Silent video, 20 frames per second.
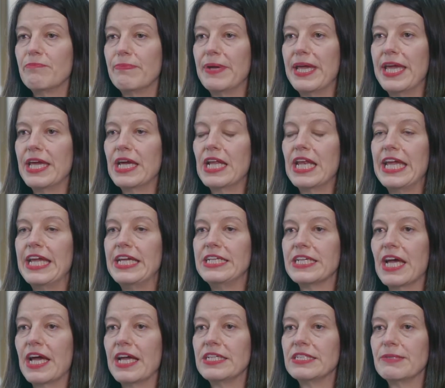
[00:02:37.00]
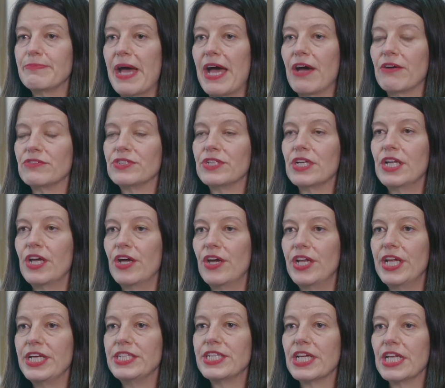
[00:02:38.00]
being a leader is about
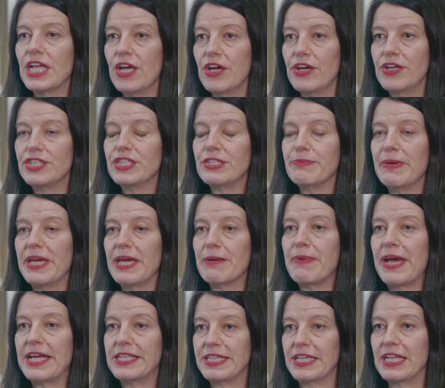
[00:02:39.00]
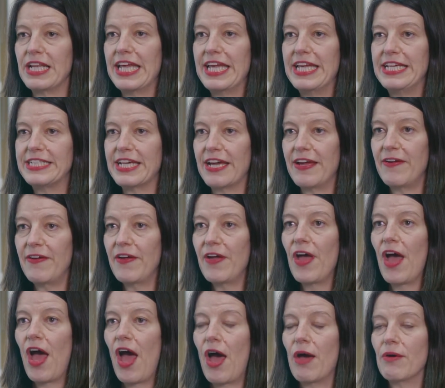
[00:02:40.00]
learning to be a better leader
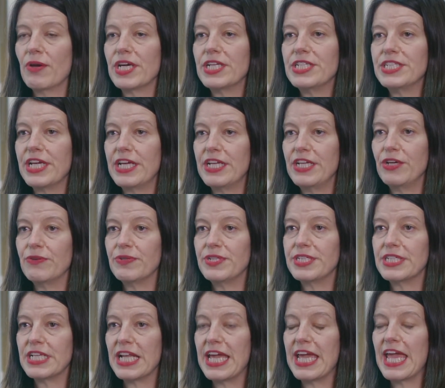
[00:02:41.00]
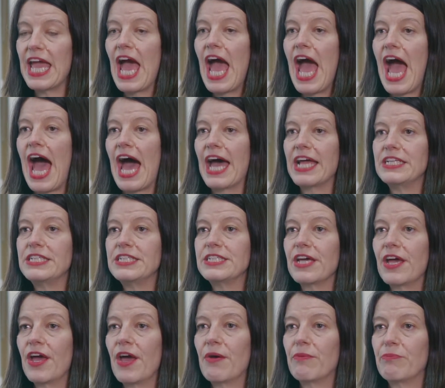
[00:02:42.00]
continuously, and
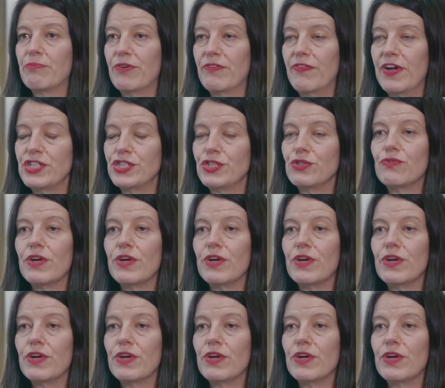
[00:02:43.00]
professional